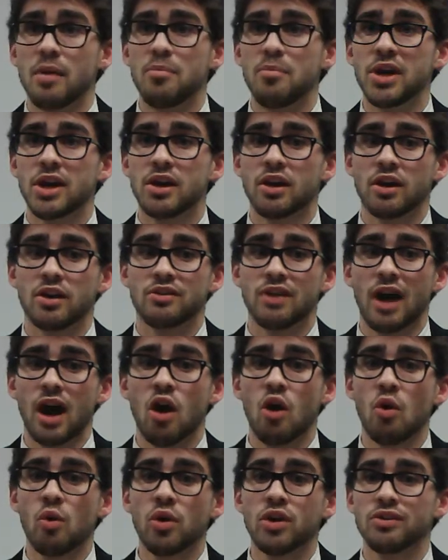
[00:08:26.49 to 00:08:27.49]
because
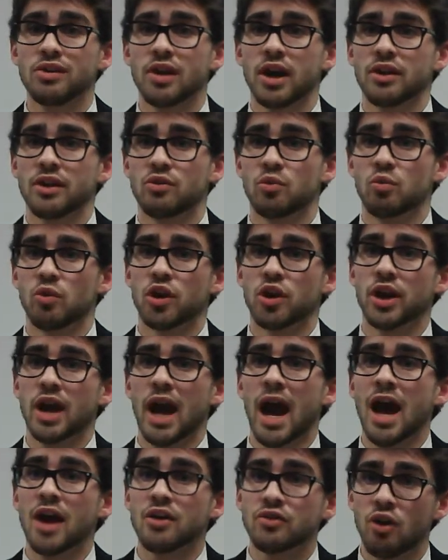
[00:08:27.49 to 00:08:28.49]
I always like to work
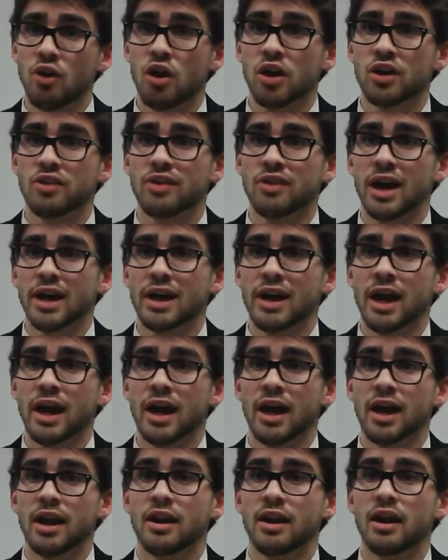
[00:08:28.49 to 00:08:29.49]
as hard as I
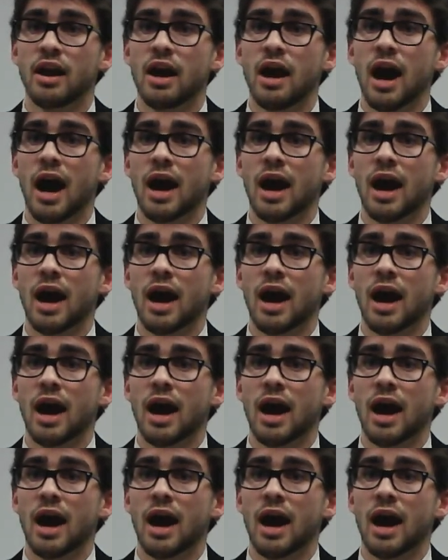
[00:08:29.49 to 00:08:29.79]
can.